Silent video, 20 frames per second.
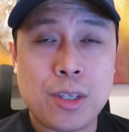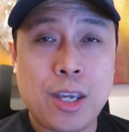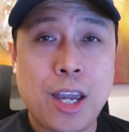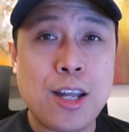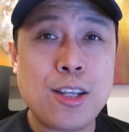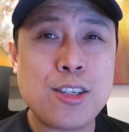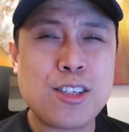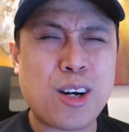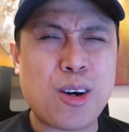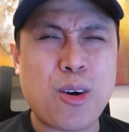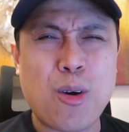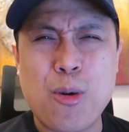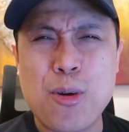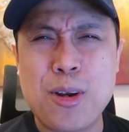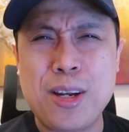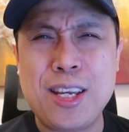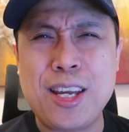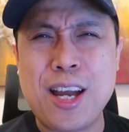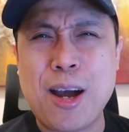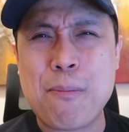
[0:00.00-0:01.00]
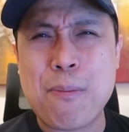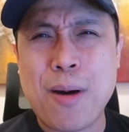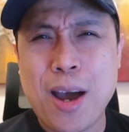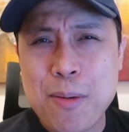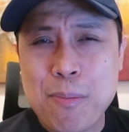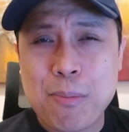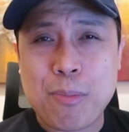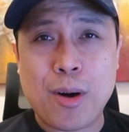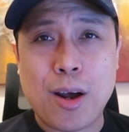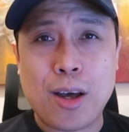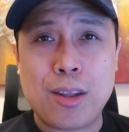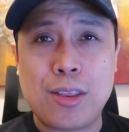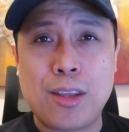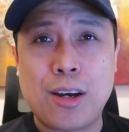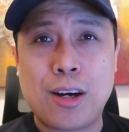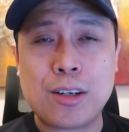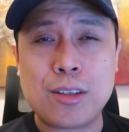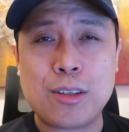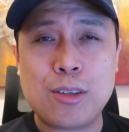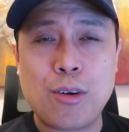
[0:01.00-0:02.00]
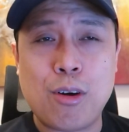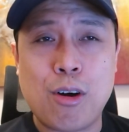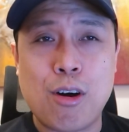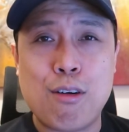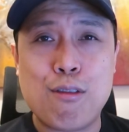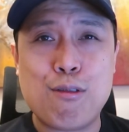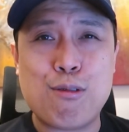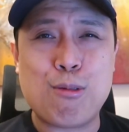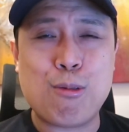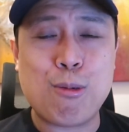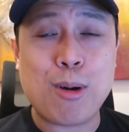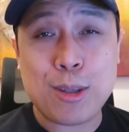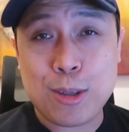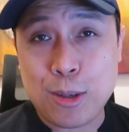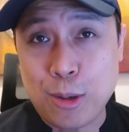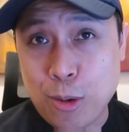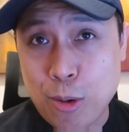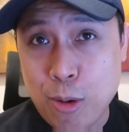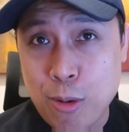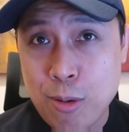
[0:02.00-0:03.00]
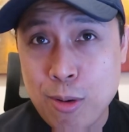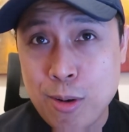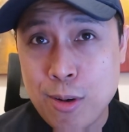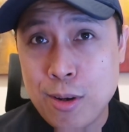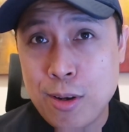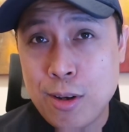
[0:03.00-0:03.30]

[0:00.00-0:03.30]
gains are only a byproduct of what you know.